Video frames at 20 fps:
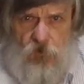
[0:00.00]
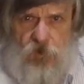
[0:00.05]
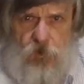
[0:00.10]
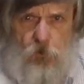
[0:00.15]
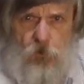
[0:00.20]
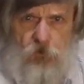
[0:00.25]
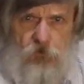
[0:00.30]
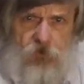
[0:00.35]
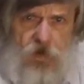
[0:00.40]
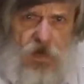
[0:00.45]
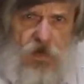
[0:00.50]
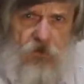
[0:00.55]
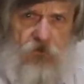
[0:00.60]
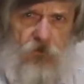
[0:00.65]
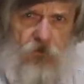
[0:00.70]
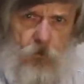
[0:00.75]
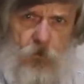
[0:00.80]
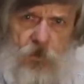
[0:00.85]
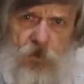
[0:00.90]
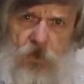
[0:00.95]
They were read
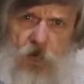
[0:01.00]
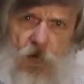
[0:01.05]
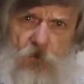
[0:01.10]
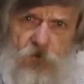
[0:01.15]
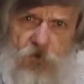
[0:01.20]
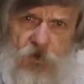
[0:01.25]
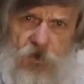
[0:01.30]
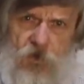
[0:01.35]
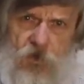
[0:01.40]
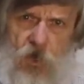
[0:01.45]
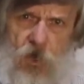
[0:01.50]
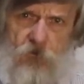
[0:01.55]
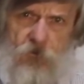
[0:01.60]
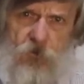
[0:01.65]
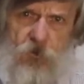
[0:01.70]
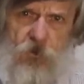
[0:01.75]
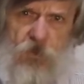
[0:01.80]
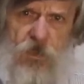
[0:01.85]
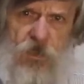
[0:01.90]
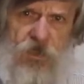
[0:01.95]
from cover to
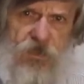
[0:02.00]
cover